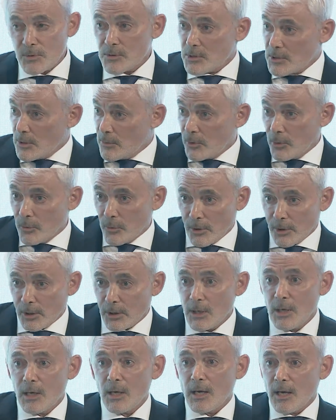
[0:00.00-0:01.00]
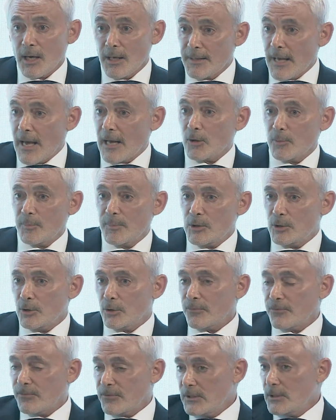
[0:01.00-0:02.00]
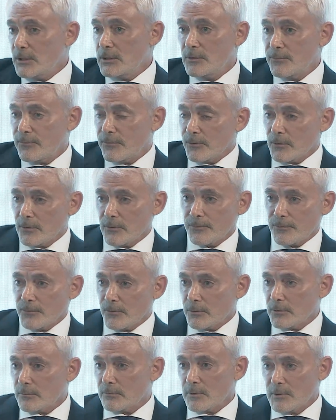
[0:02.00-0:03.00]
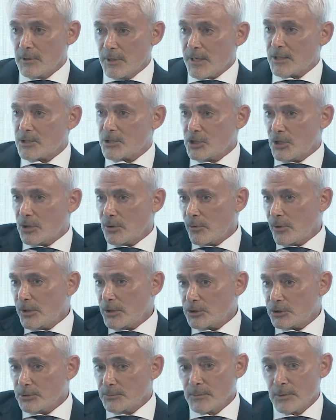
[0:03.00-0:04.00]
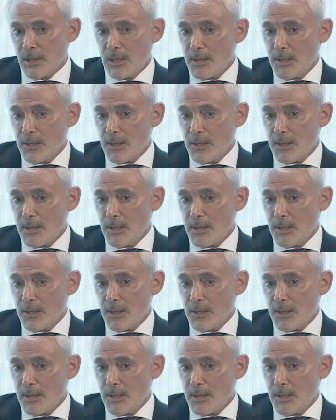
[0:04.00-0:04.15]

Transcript: Some will work, and that'll be your feed for the next generation.